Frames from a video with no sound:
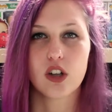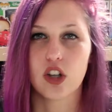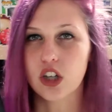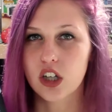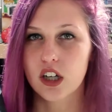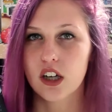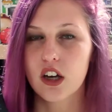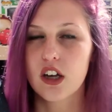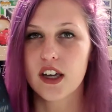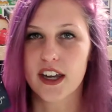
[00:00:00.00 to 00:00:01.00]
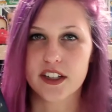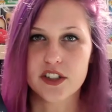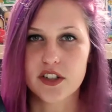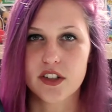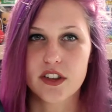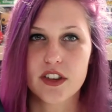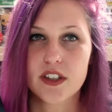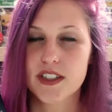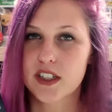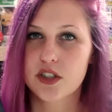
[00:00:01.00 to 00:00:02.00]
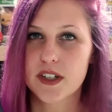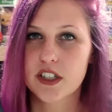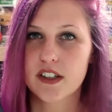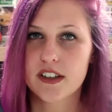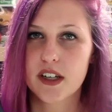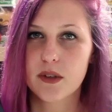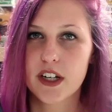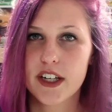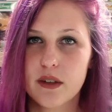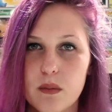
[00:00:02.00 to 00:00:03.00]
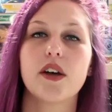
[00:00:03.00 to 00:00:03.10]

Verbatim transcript: look into the situation that they were in.